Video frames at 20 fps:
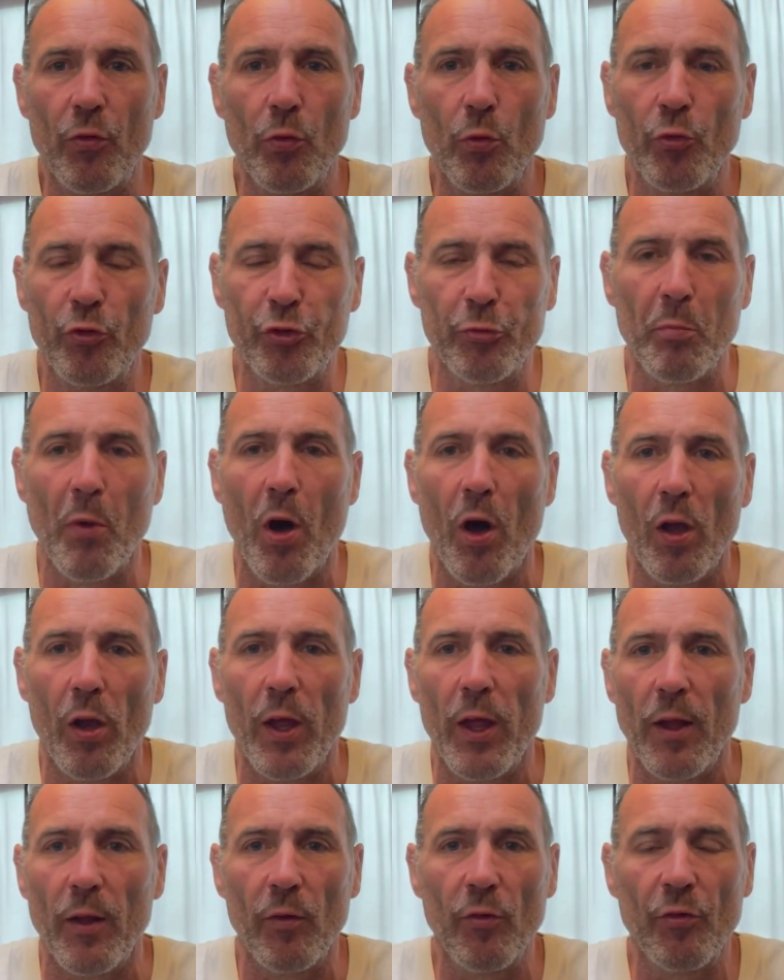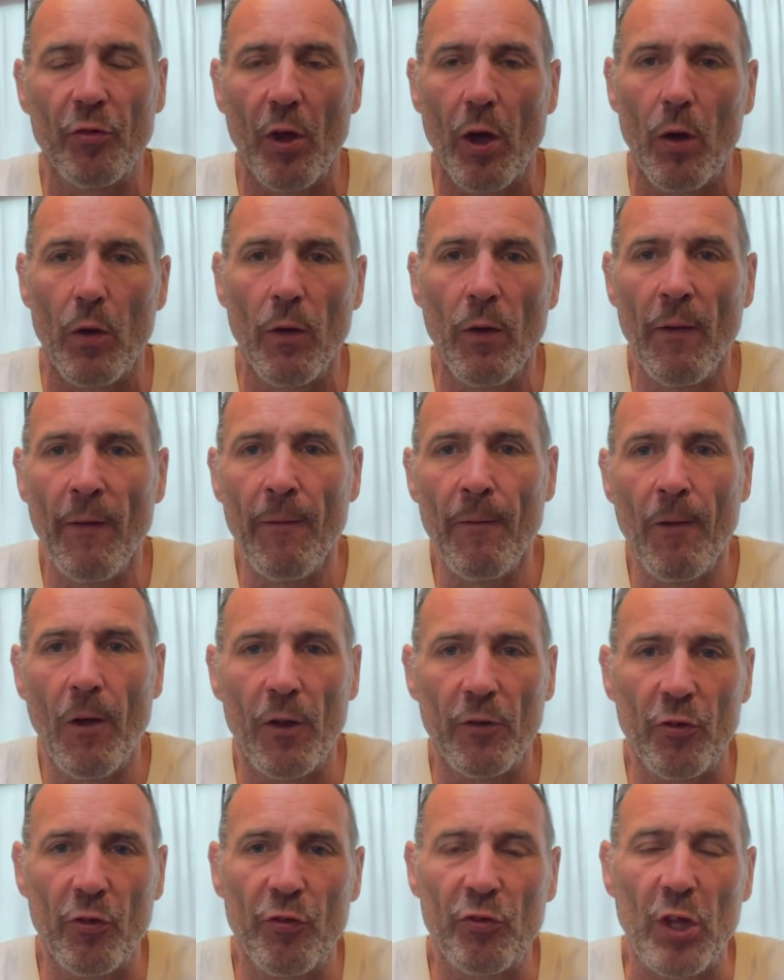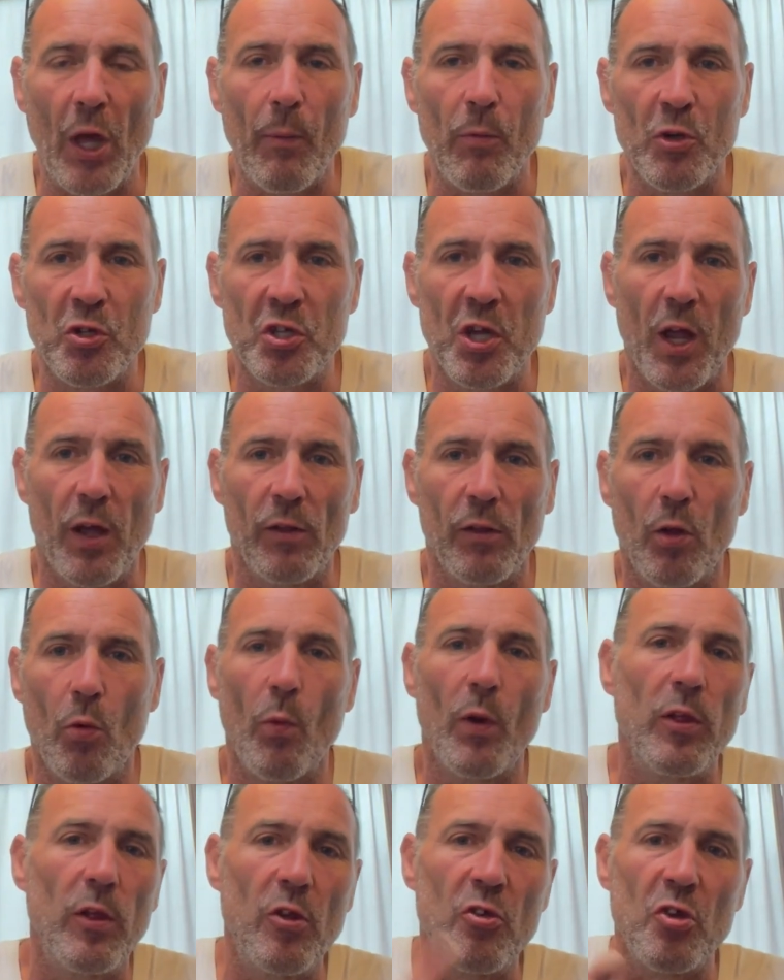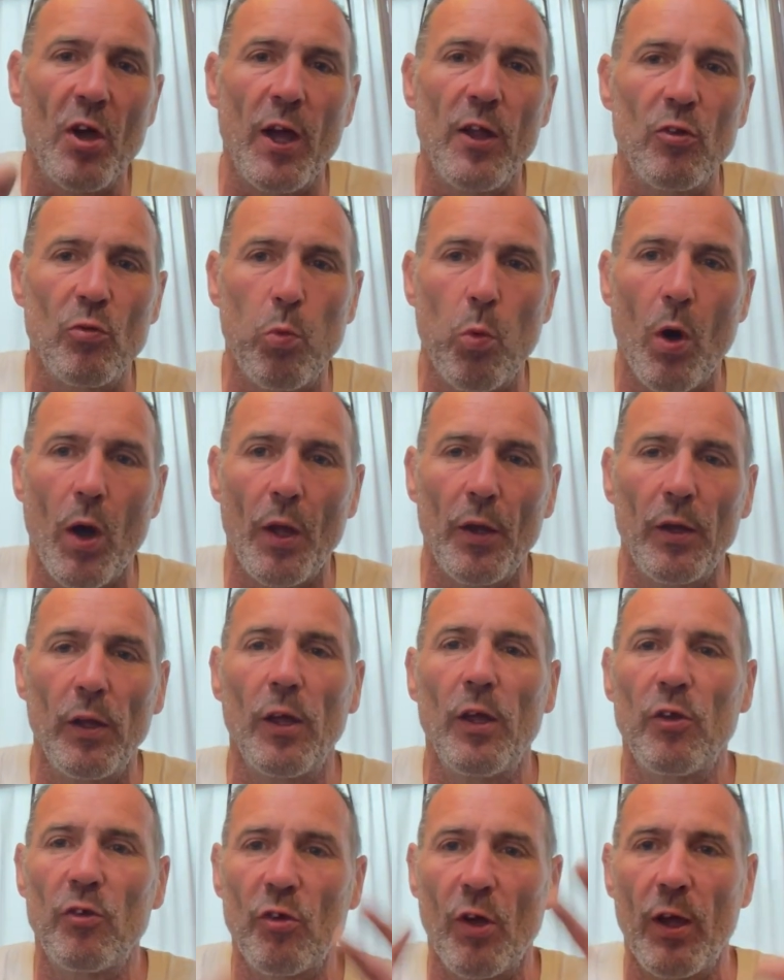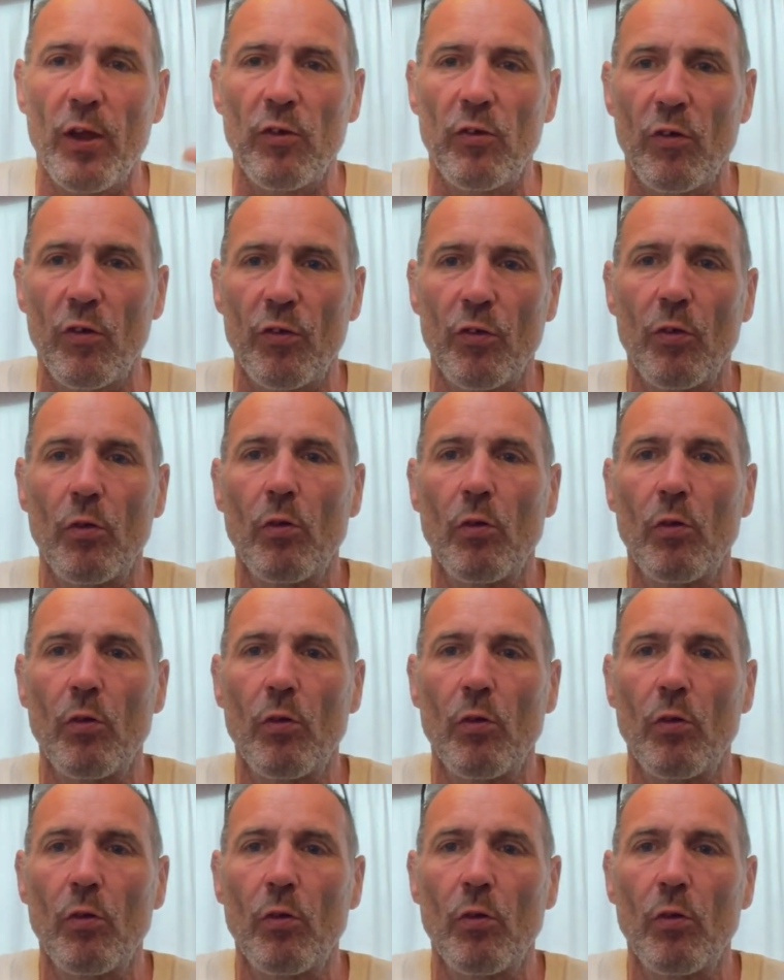all smart linked, so I'll just double check that when you change one, it changes